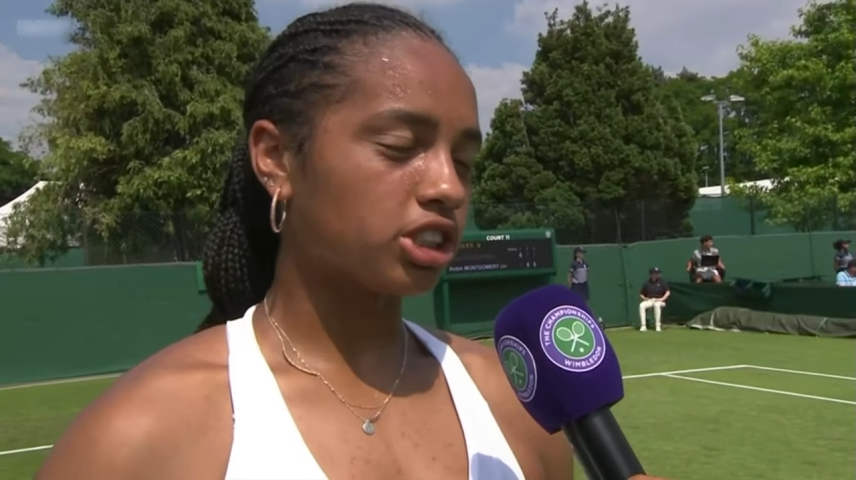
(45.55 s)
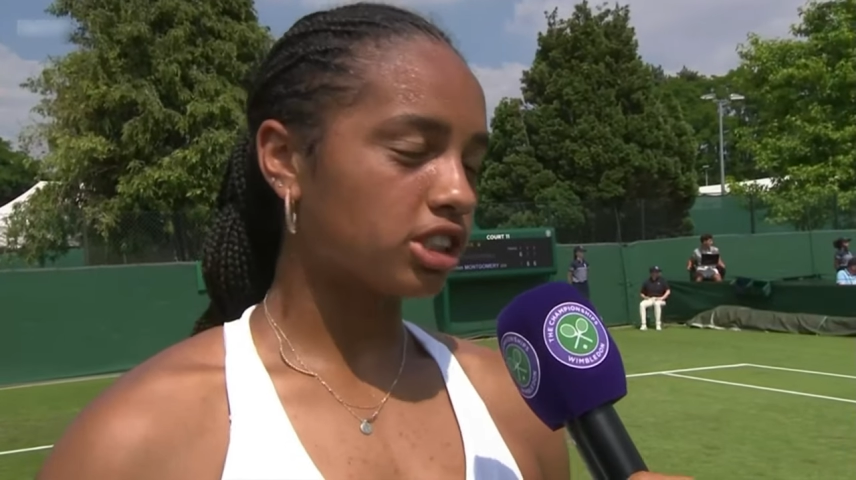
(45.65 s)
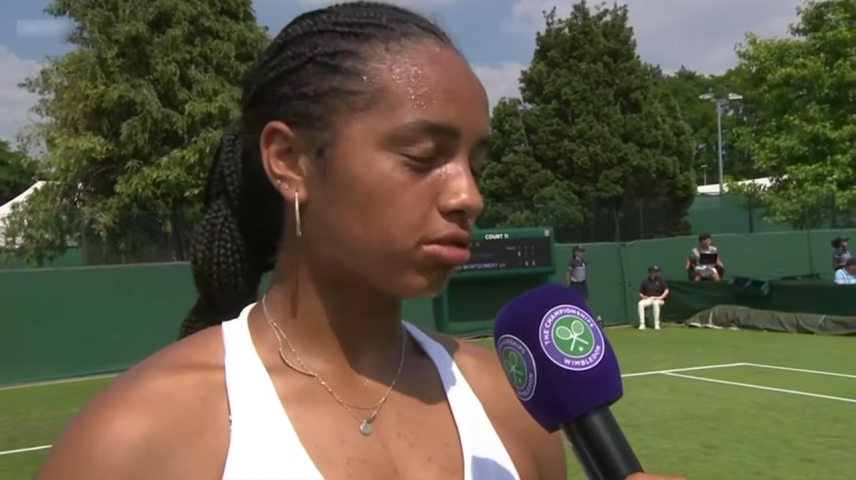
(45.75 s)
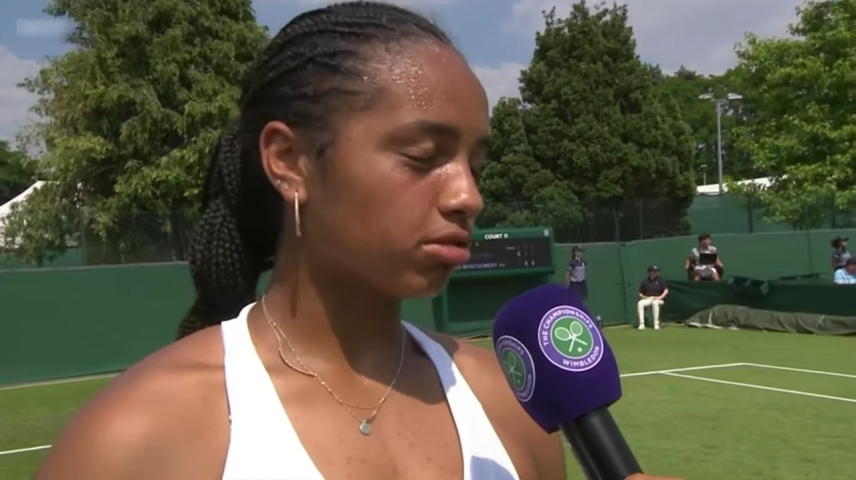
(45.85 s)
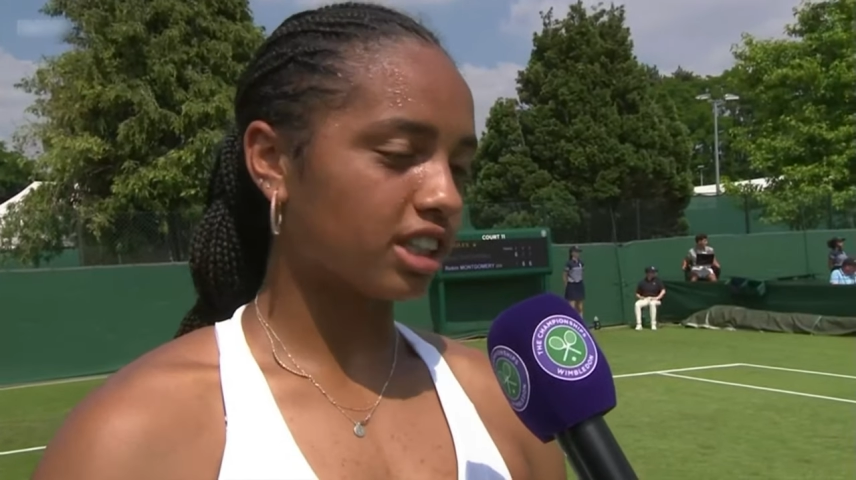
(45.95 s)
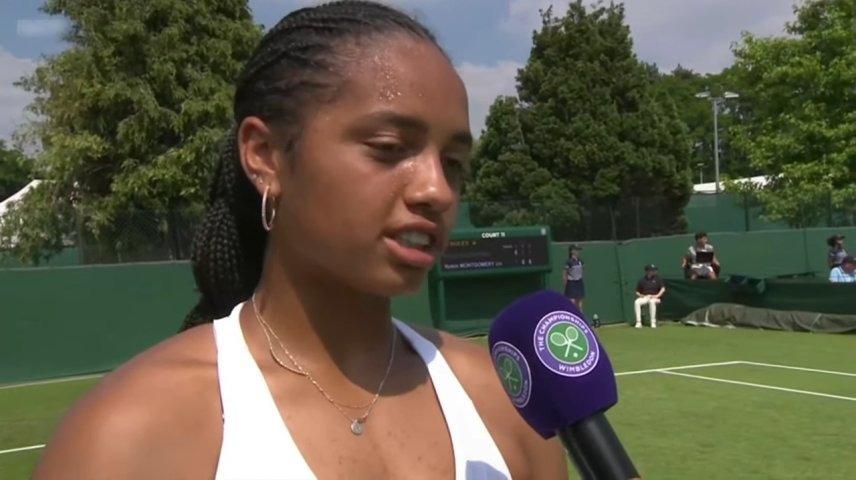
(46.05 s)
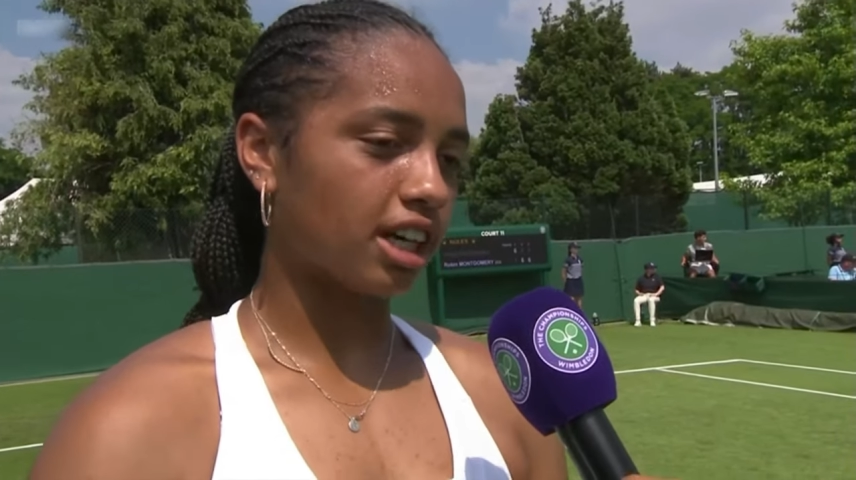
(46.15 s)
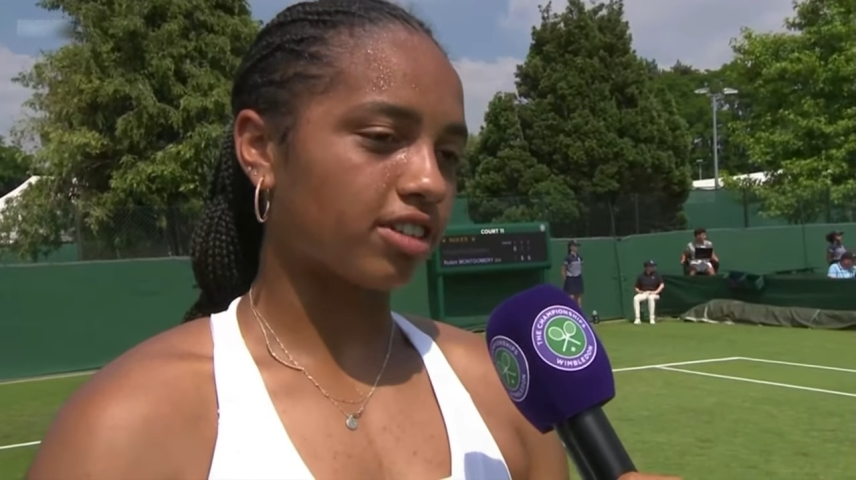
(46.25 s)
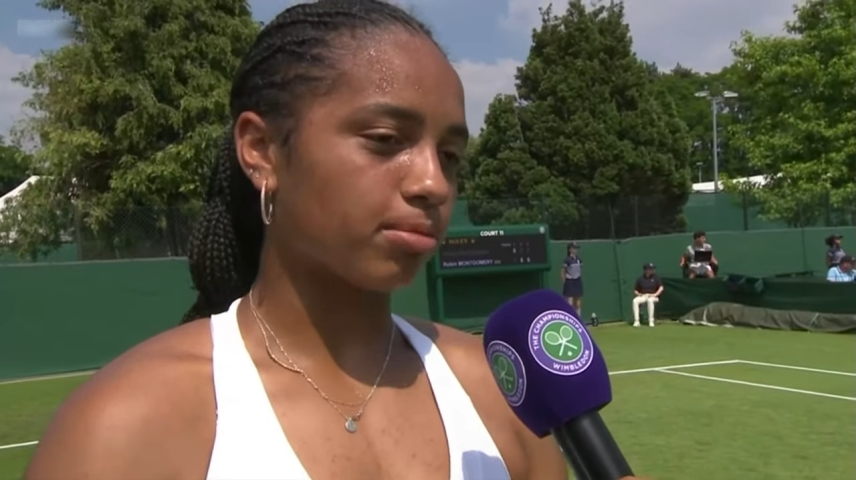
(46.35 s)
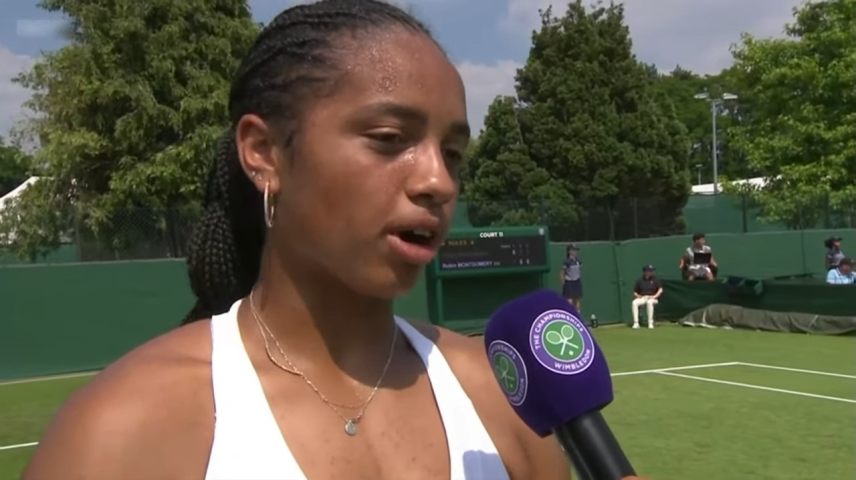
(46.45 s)
She's a really
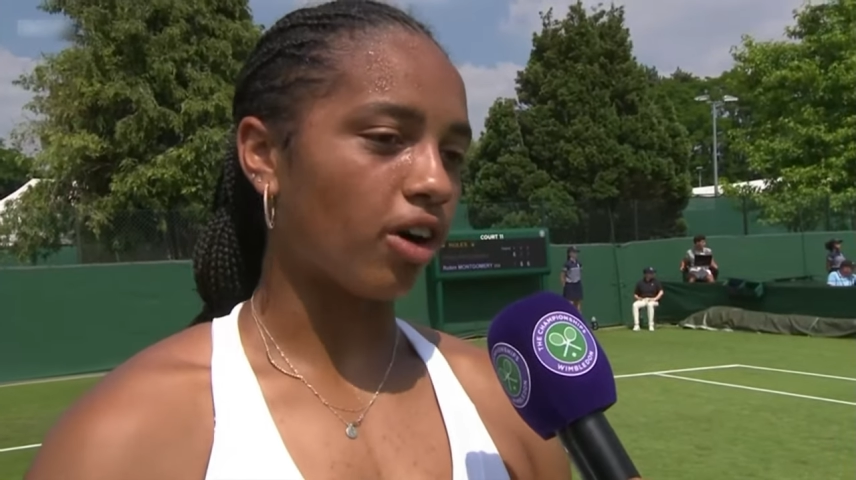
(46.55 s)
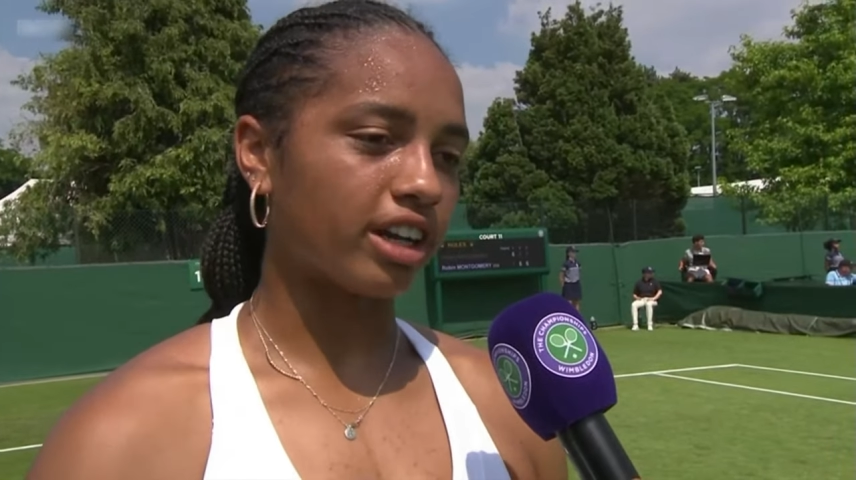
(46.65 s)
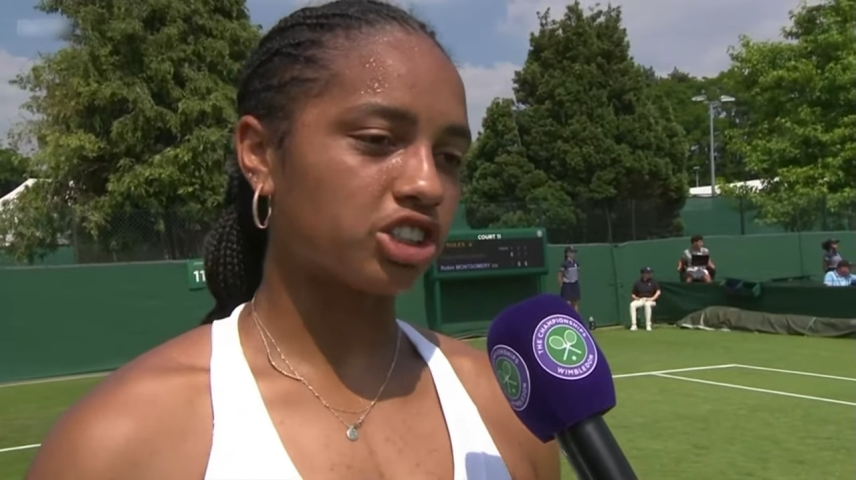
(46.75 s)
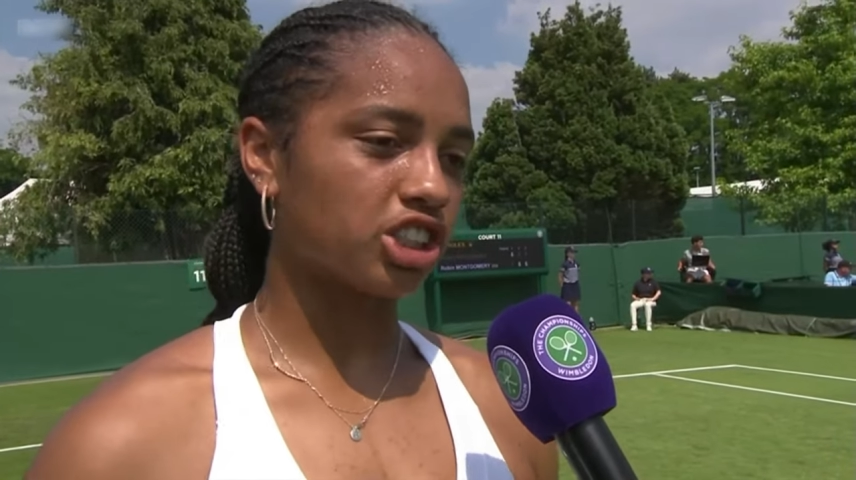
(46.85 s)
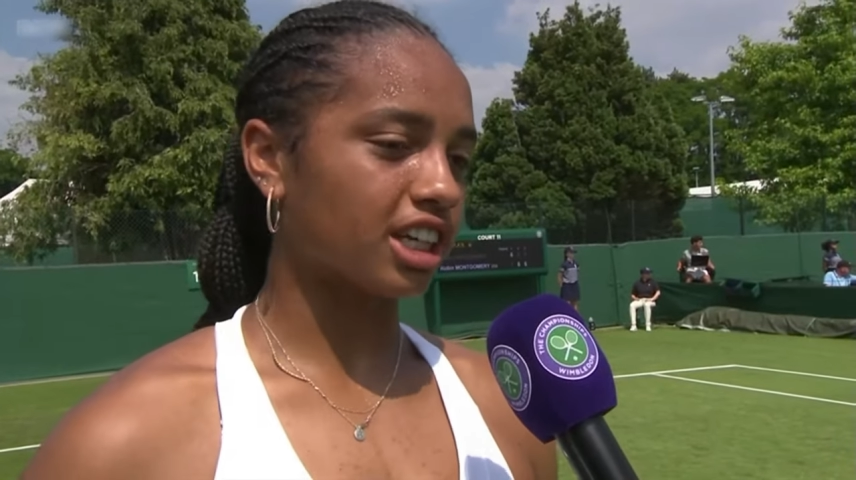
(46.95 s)
tough component.